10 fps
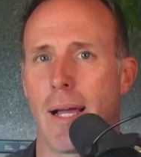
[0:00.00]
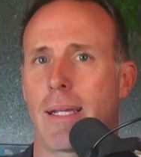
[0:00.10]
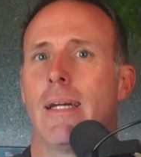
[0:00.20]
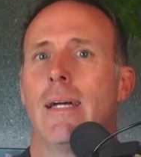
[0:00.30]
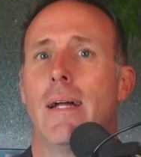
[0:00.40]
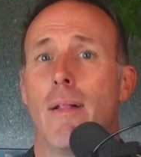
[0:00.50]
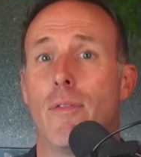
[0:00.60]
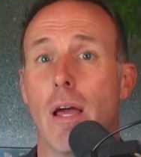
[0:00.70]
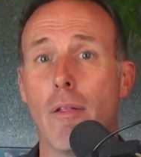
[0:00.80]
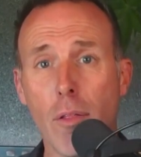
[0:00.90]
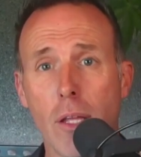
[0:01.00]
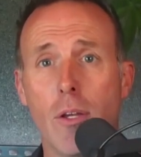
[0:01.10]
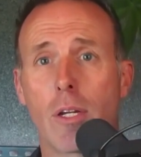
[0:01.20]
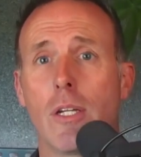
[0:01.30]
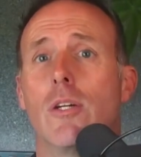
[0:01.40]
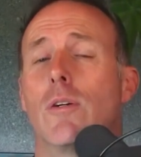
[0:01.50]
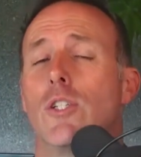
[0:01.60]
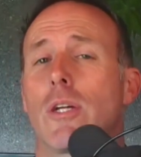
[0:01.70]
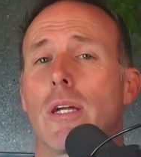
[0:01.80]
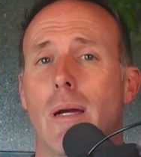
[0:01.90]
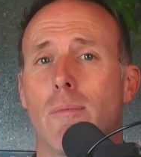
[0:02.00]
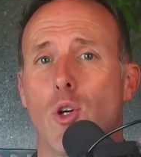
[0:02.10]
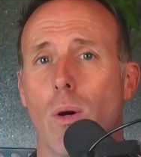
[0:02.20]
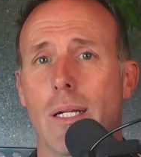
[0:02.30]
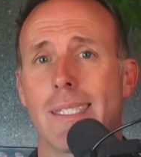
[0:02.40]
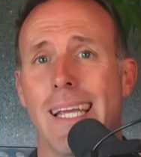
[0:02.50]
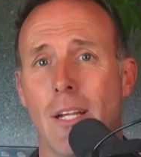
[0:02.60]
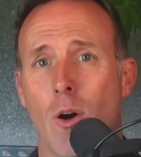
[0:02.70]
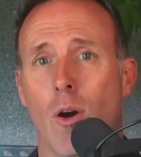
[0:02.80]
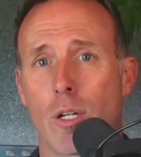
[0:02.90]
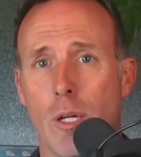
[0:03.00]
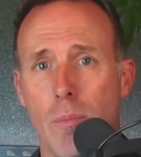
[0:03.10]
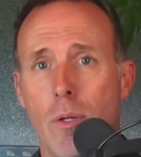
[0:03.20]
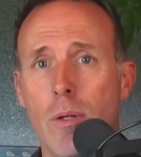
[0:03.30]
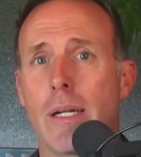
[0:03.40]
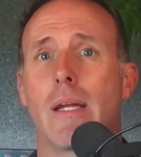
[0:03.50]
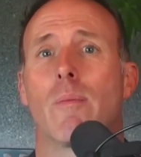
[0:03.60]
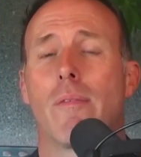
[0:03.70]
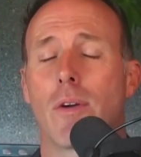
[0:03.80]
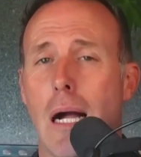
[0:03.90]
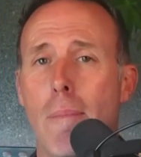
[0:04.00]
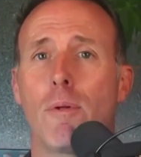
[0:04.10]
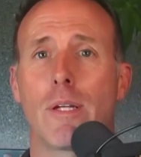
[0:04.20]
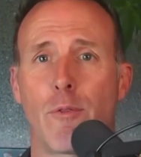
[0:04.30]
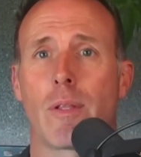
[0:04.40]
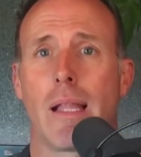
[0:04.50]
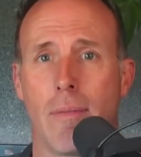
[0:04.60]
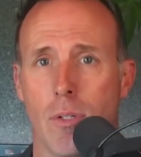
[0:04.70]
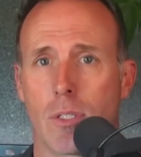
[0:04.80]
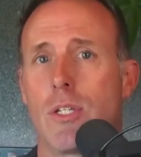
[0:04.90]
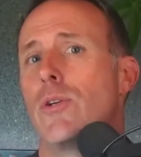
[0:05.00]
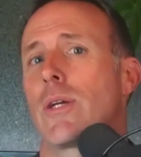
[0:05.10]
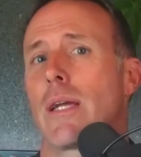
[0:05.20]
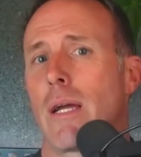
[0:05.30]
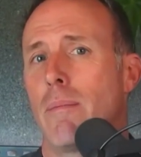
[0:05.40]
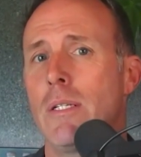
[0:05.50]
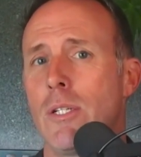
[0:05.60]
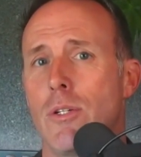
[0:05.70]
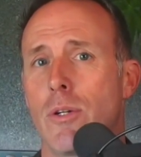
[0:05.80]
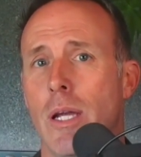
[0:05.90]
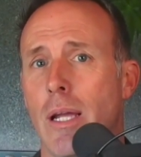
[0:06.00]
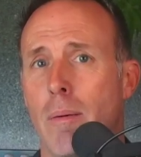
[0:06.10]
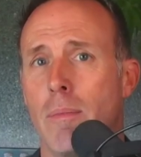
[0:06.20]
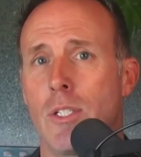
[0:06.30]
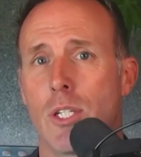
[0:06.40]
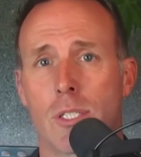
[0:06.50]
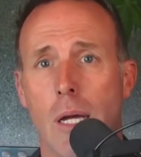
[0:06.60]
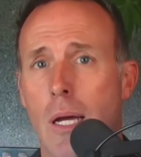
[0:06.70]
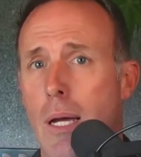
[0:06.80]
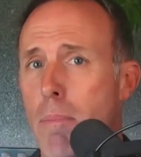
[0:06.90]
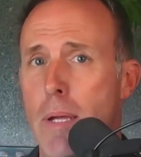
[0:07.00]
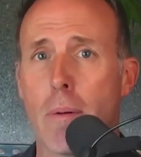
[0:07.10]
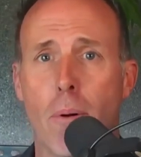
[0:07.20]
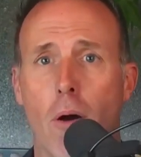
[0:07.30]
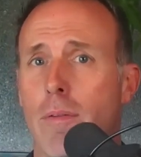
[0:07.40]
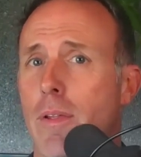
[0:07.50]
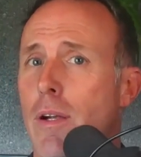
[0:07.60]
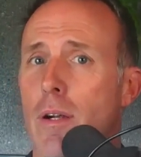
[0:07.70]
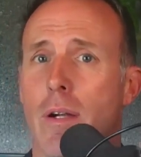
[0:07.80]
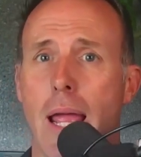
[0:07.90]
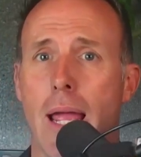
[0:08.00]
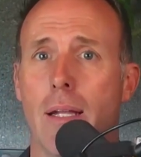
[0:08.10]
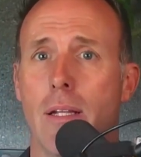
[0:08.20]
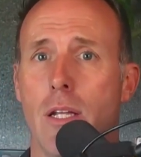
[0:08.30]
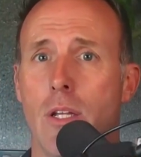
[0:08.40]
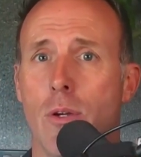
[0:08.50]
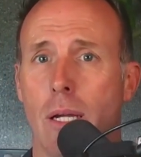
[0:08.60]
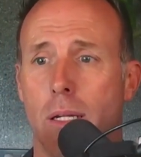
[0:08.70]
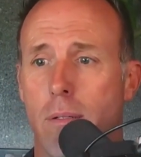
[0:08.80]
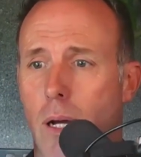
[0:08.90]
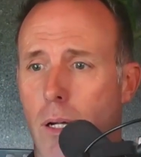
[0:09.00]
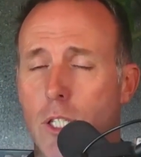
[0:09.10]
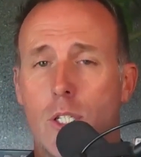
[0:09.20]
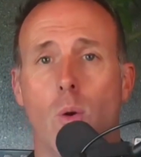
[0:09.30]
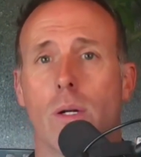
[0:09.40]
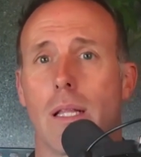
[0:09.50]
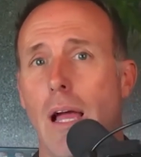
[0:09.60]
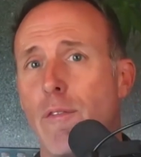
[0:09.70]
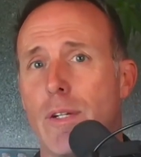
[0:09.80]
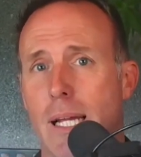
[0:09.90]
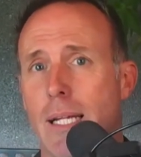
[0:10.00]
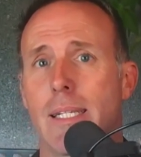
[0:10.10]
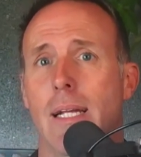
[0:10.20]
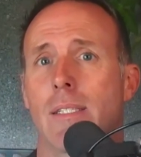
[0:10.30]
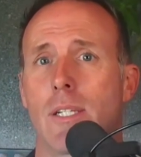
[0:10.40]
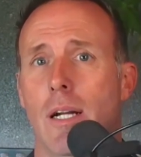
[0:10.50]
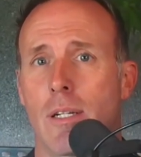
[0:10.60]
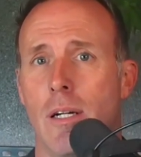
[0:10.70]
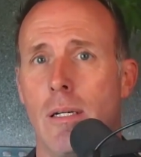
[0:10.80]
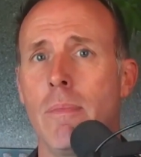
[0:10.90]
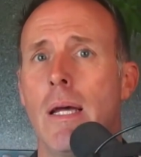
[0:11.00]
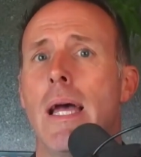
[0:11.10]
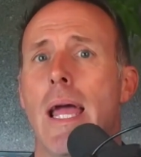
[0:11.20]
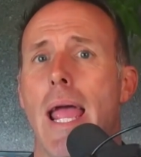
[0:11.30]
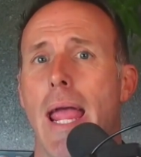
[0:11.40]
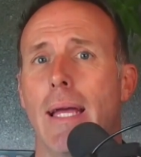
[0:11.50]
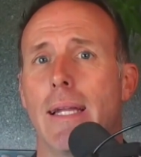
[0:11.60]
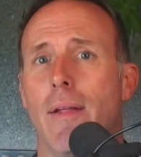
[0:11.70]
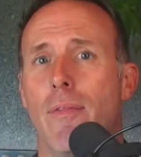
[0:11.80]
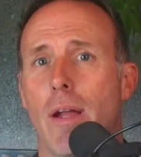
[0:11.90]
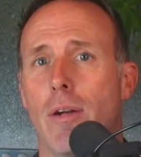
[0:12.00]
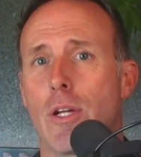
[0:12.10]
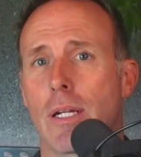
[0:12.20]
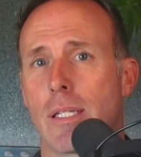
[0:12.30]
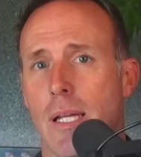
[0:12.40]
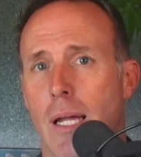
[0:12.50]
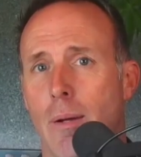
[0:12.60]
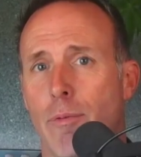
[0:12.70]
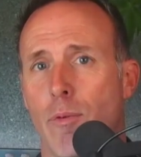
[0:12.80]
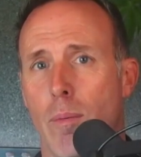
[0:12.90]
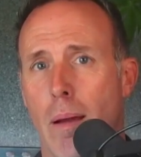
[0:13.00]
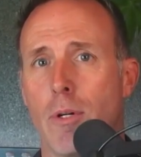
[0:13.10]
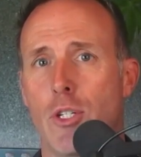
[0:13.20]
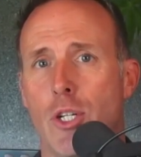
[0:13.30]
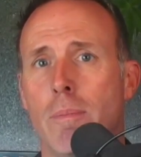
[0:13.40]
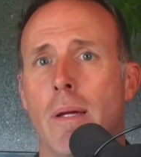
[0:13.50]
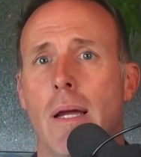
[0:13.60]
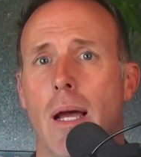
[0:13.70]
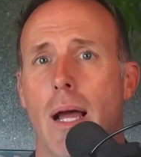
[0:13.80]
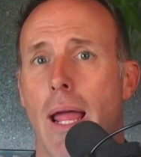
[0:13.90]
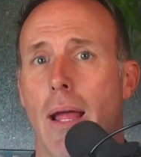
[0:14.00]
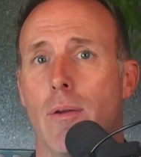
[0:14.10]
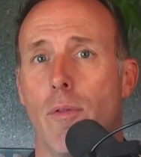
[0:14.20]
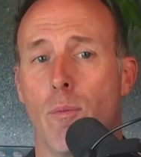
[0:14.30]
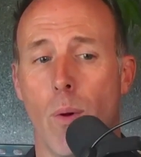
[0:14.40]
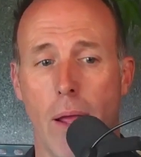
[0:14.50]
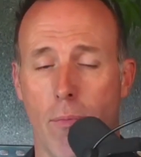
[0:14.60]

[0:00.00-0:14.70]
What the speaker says: like. The other thing you can do is you can come join us in our community, and we have a couple different levels that you can come into. You can come and just be a part in there, and you can just go on to lifeat10tenths.com, and in there you can sign up for a membership, and